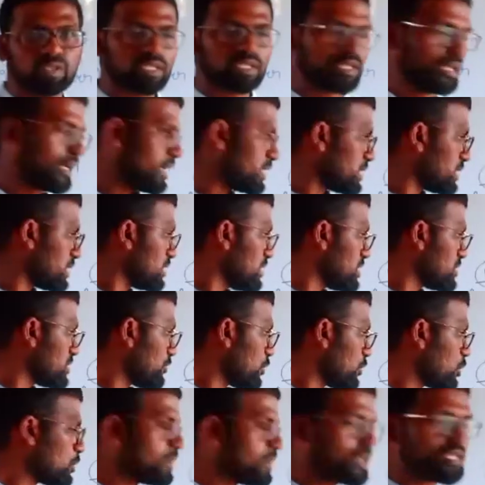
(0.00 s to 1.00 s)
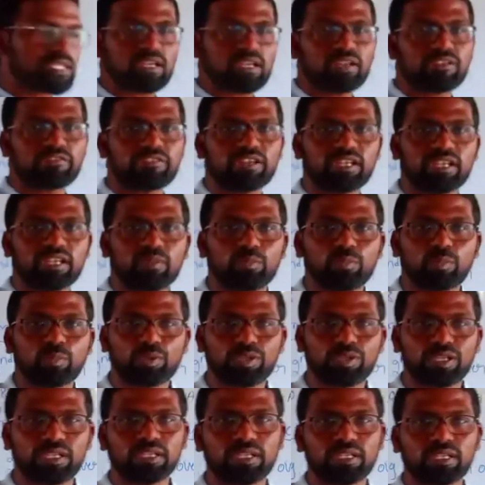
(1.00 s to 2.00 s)
And these formulas are very
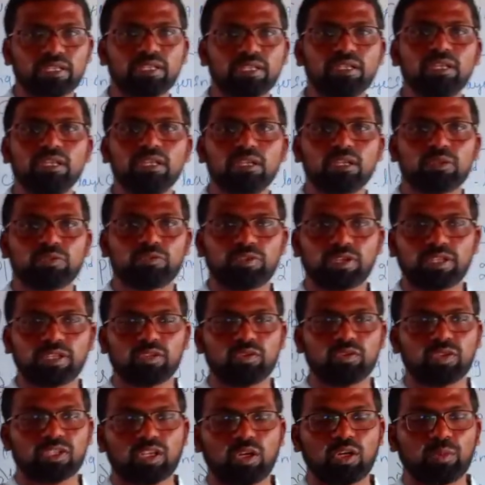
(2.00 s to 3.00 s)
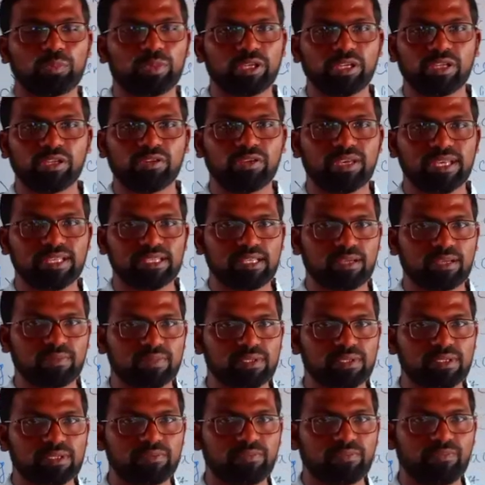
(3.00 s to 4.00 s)
important for your competitive exams.